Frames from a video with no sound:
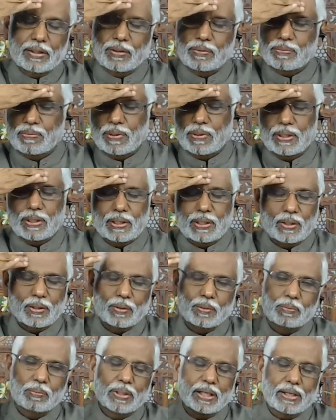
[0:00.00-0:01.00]
frontal
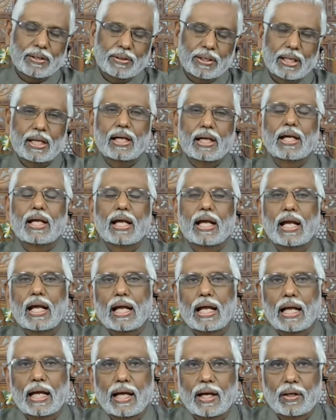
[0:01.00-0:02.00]
lobe area,
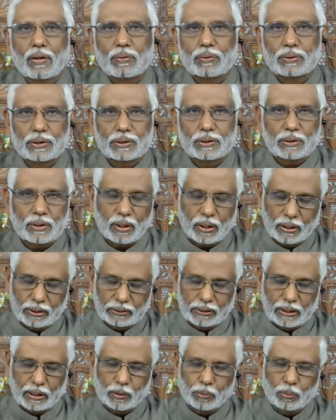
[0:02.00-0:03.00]
which is called
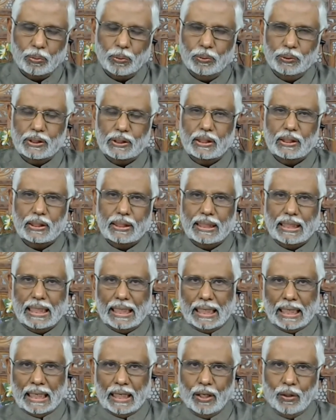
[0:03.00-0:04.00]
Tatpurusha,
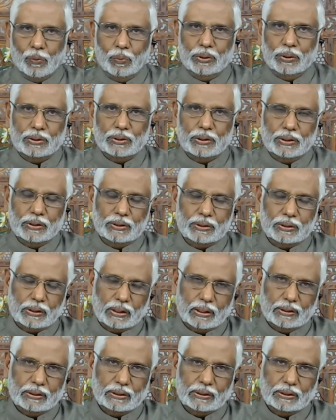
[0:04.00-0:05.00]
which is
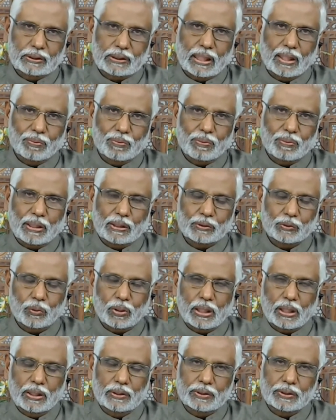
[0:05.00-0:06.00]

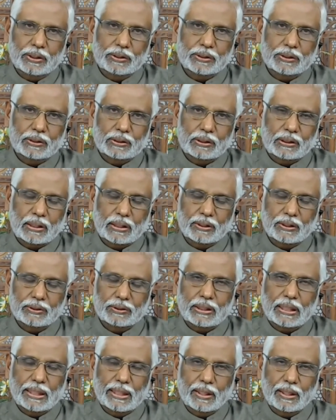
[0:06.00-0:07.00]
self-actualization,
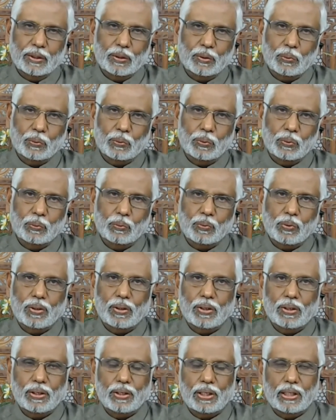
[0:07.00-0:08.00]
understanding who you
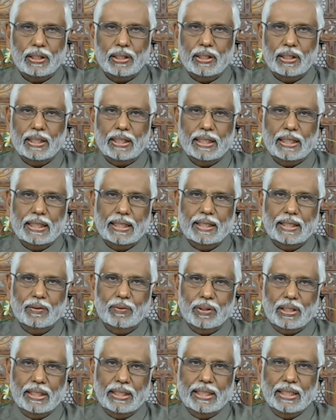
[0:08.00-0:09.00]
are and
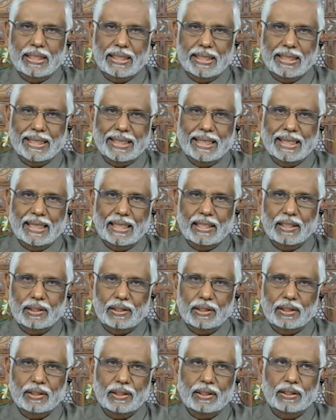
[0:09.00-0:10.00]
your identity
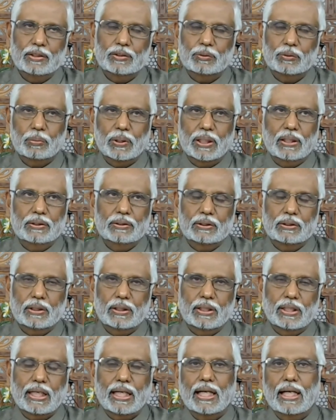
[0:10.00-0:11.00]
in space
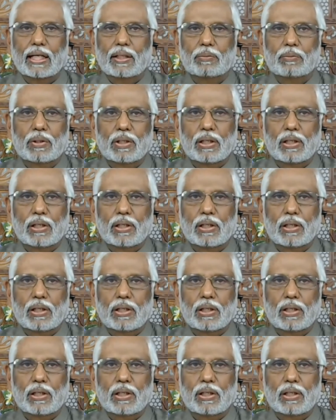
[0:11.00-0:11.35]
and time.